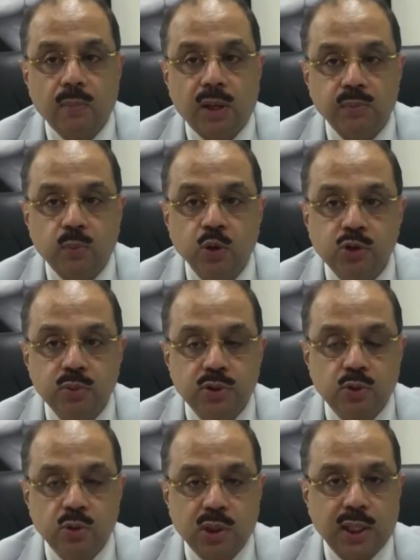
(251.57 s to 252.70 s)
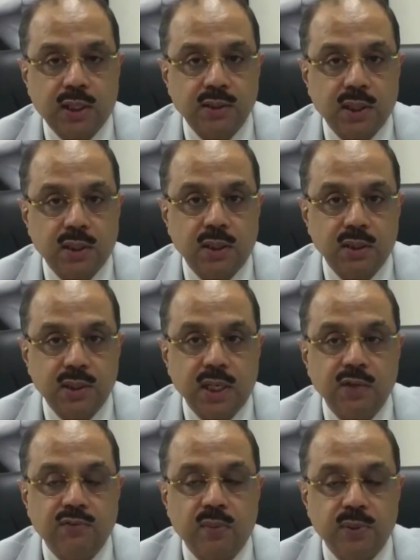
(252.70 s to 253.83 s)
But most of the stroke, like I said, is
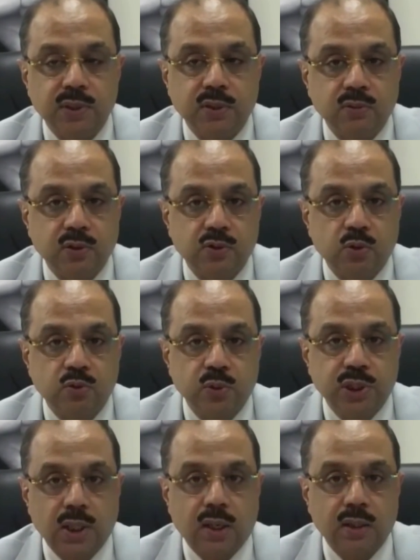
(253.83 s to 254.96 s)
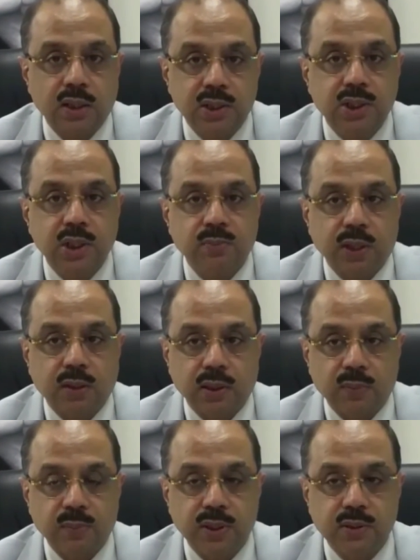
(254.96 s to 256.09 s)
85% of the strokes which are ischemic,
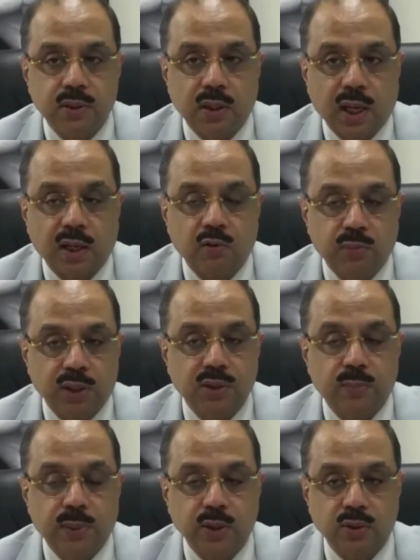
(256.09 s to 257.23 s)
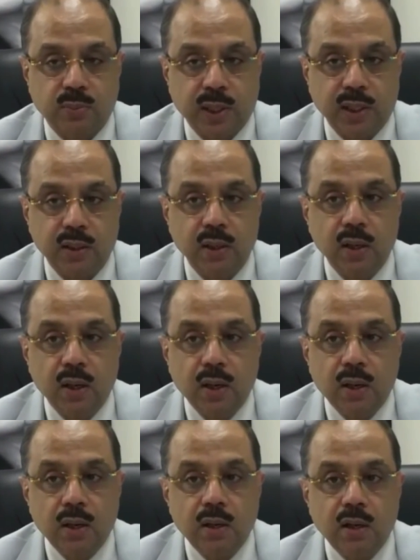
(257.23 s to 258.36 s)
that means lack of blood supply to the brain.
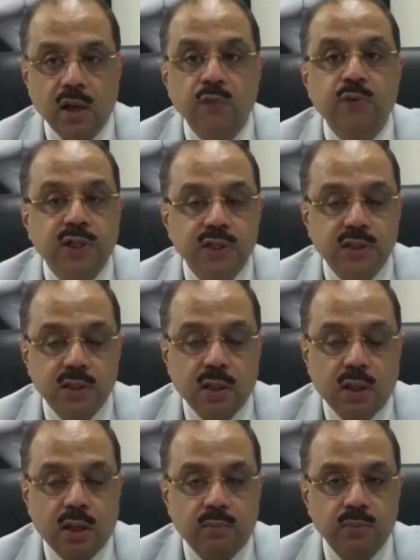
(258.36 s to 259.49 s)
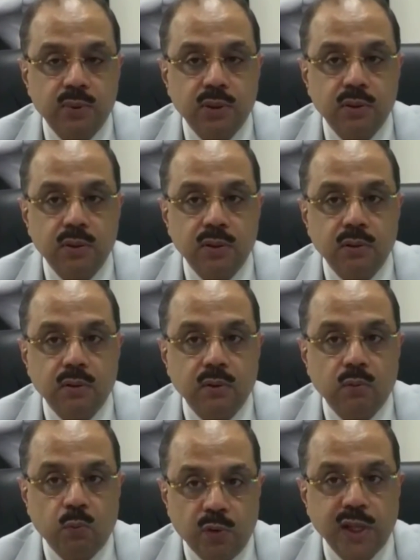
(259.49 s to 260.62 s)
If it is
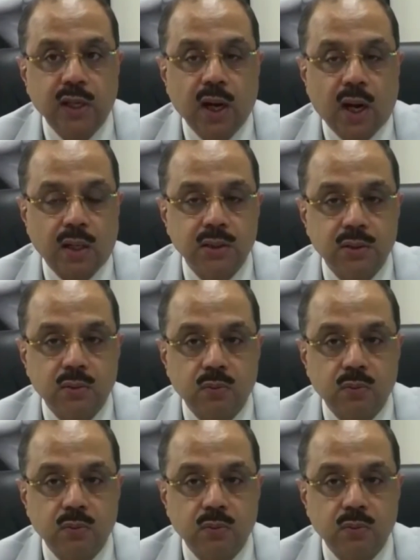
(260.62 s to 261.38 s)
very large,